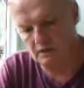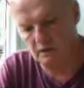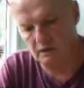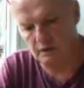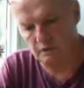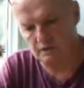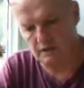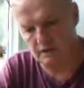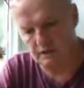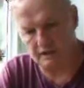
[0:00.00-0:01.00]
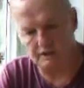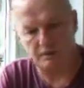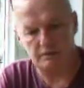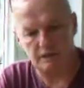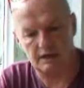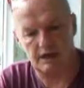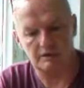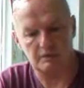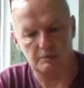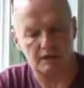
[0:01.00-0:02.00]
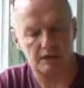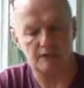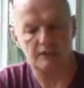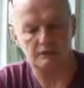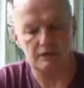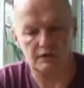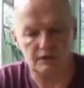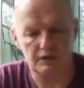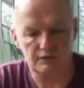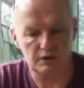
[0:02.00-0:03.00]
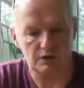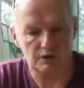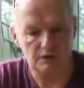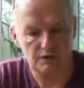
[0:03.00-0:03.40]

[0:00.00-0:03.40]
you know, you would see the King's Gambit decline typically and that sort of thing. So